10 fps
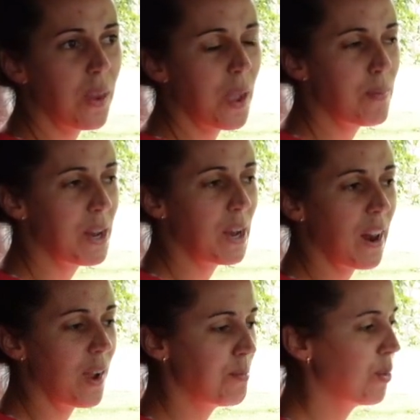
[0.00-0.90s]
I mean,
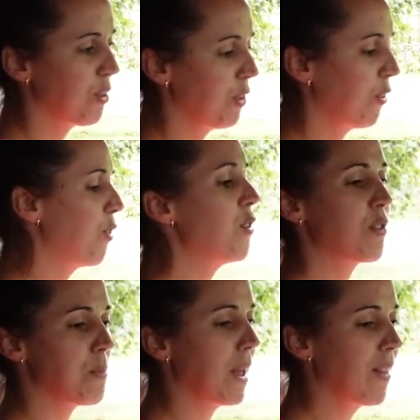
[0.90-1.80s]
I'm more fearful for
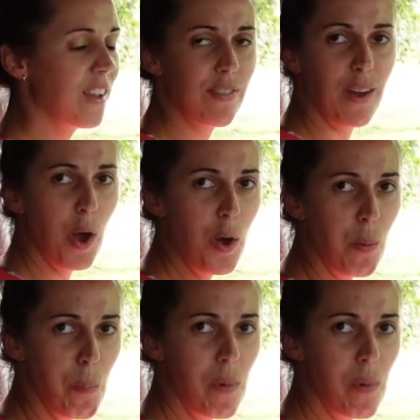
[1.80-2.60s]
my life at home.